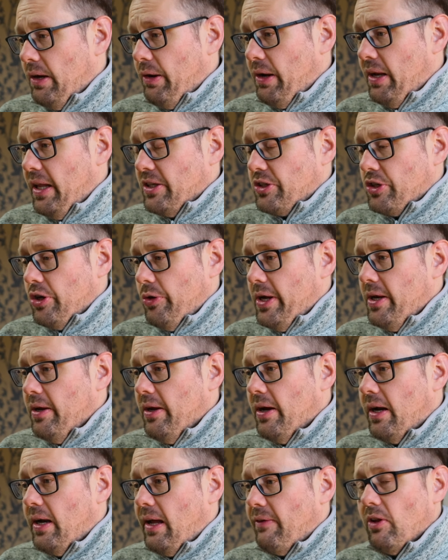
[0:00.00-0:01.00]
Anyway, let's go in
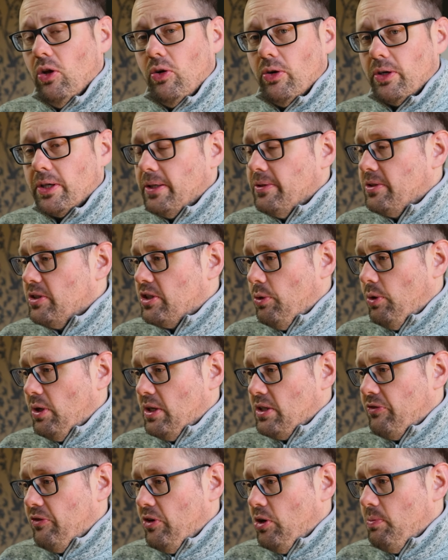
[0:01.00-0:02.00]
and have a look. See what
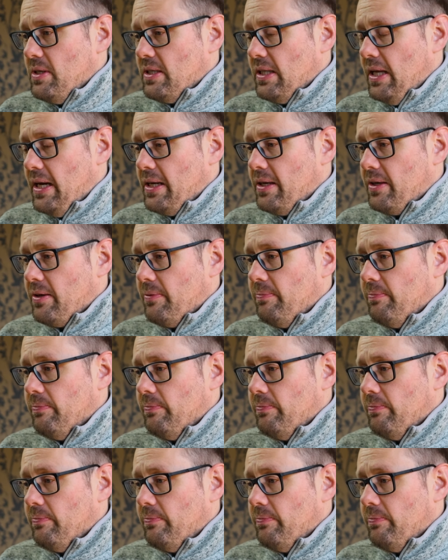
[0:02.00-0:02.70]
this film is like.